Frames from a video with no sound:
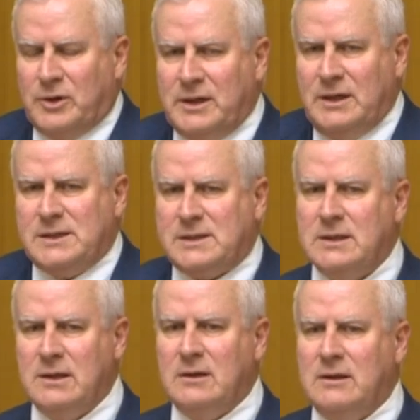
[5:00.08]
it is,
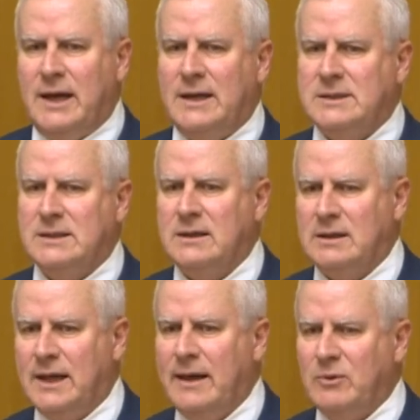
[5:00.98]
that
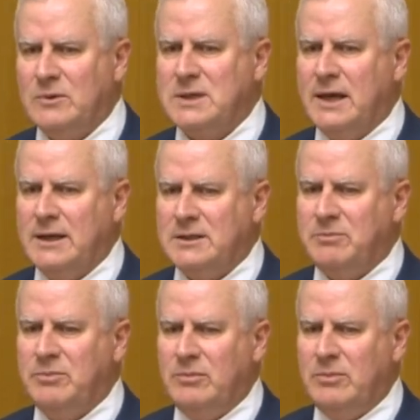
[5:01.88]
Labor was going to
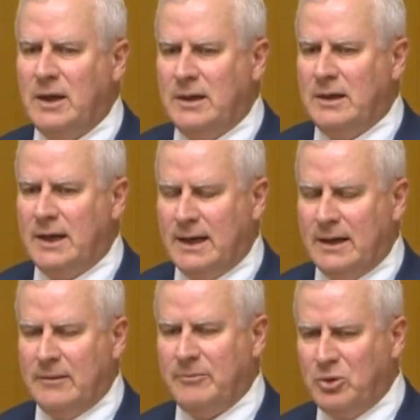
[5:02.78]

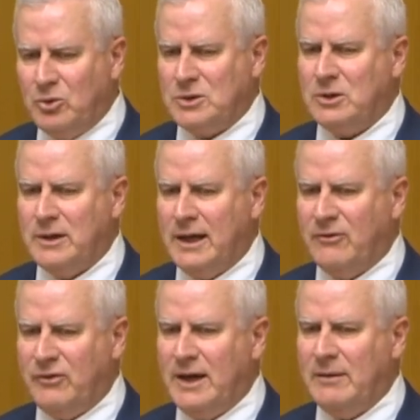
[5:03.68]
put on our
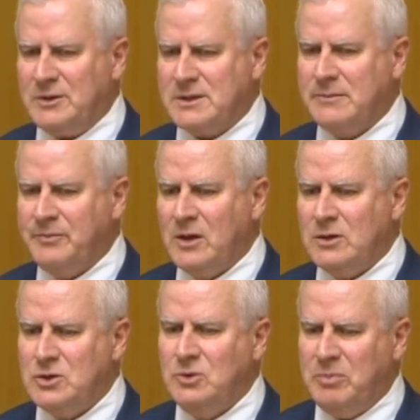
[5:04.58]
farmers
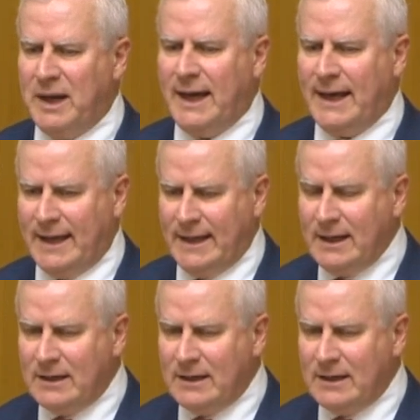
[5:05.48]
to pay